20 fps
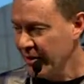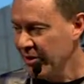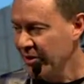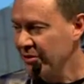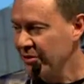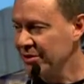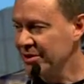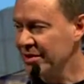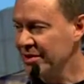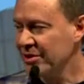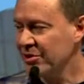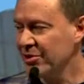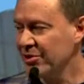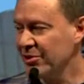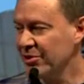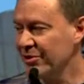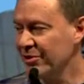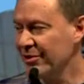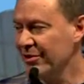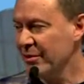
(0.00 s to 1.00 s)
Well, see, the
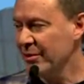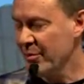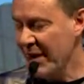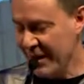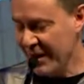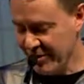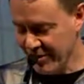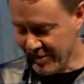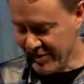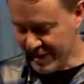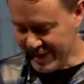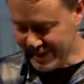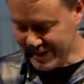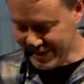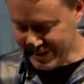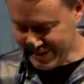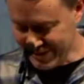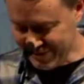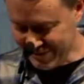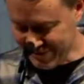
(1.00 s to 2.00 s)
truth of the matter
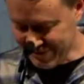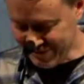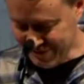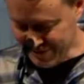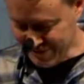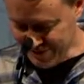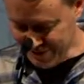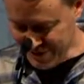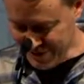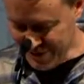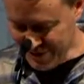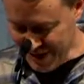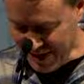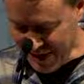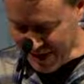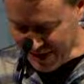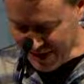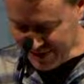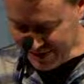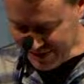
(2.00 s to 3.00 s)
is that
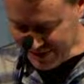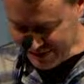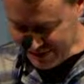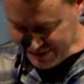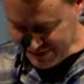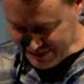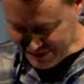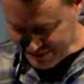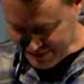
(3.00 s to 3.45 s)
answer